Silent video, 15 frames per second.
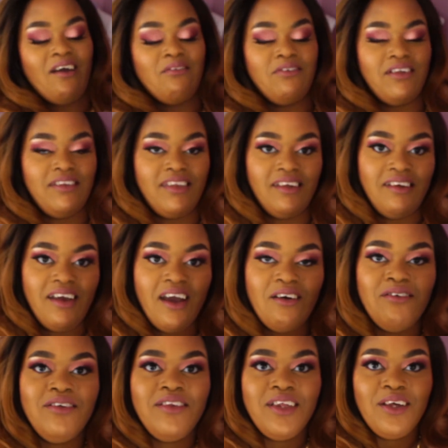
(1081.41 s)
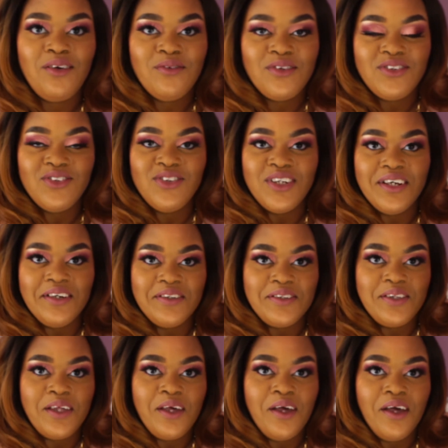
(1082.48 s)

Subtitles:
everything. Everything was just